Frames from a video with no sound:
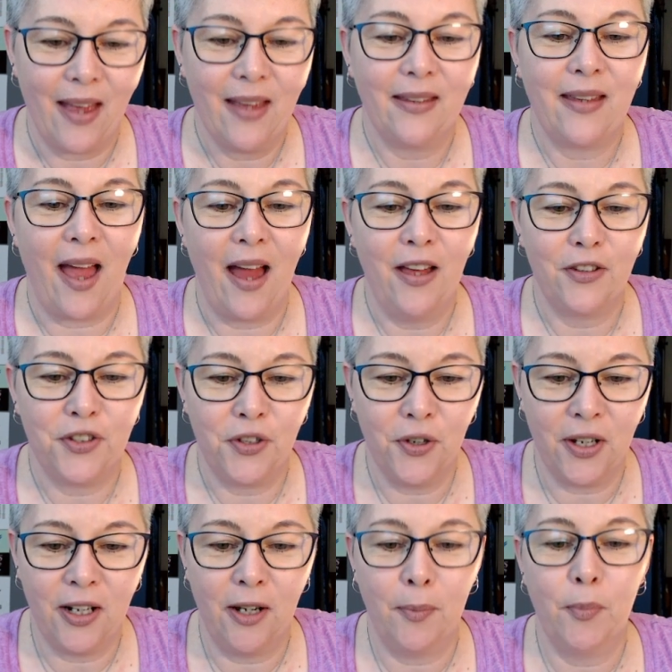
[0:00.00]
Yes, you
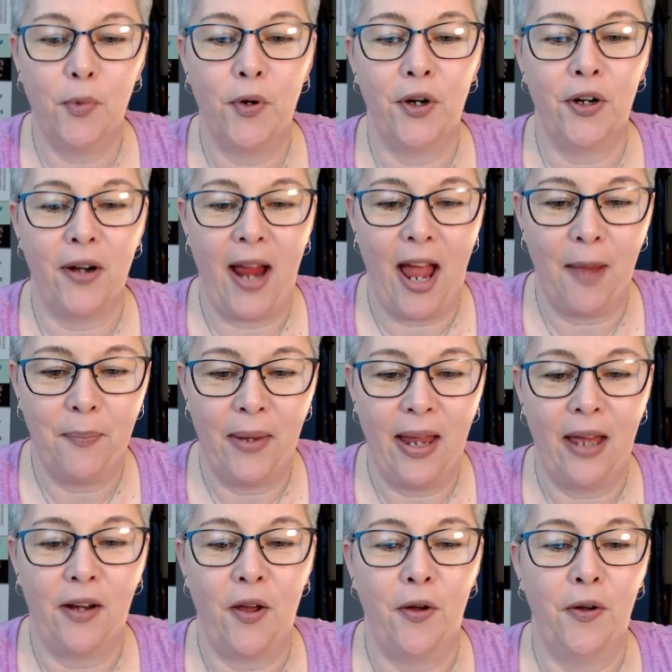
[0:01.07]
could embroider Happy
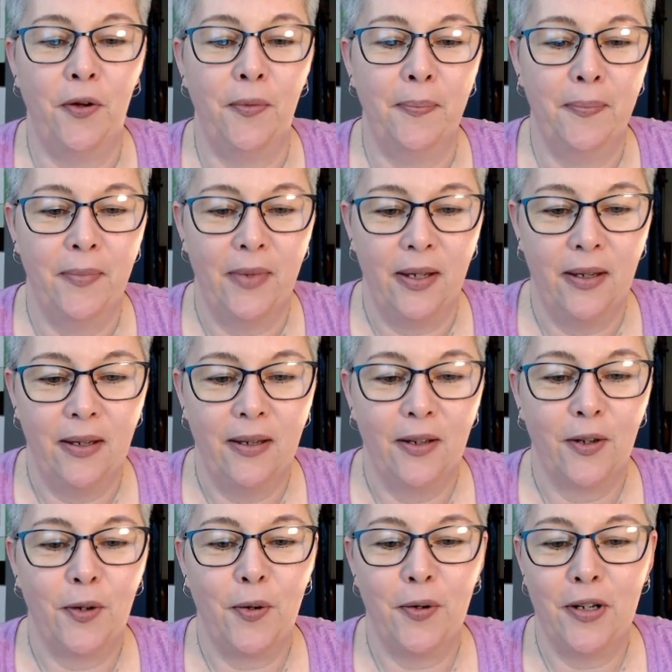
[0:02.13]
at Home,
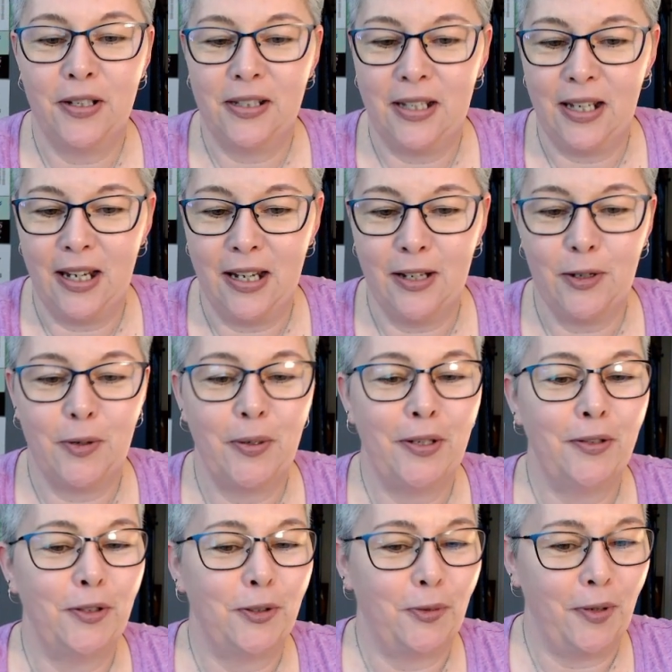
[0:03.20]
Quarantine
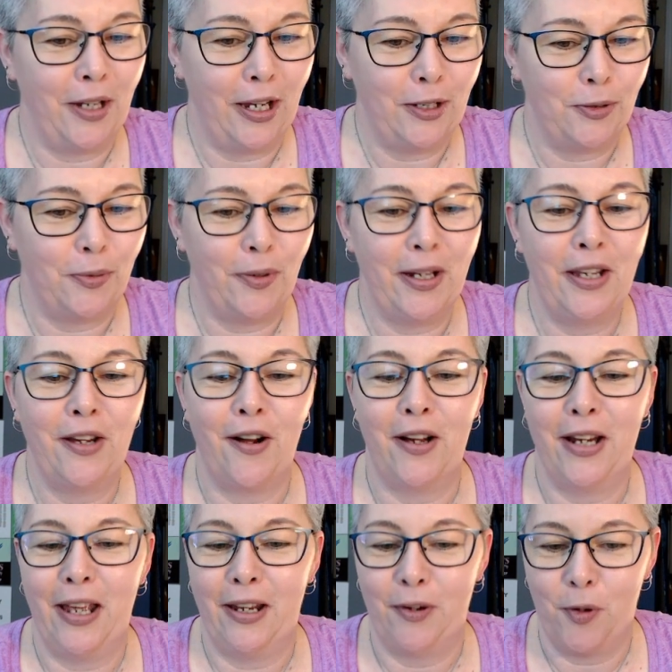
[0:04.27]
Quilt 2020 on
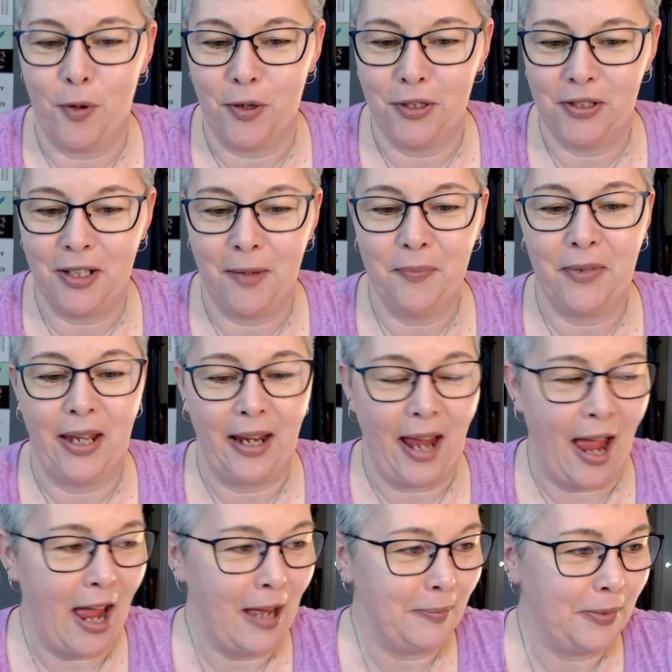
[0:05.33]
it or something.
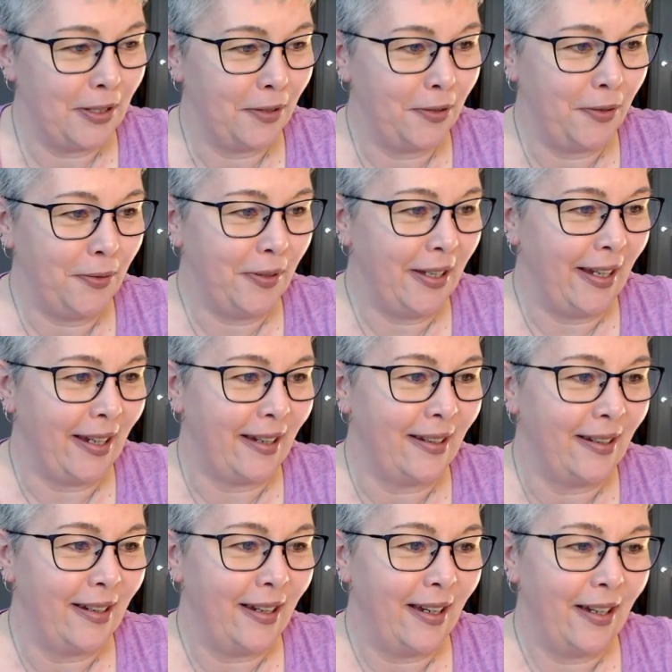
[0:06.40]
Absolutely.
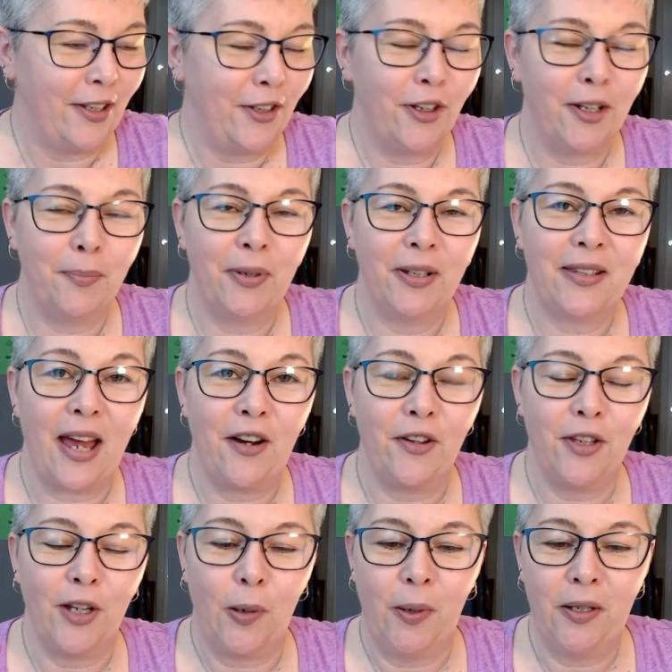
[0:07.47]
You could put that on
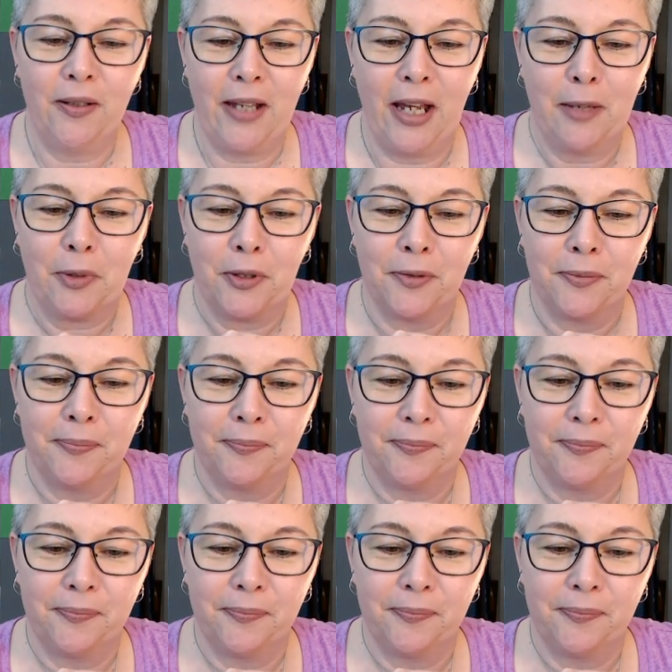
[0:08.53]
the quilt label.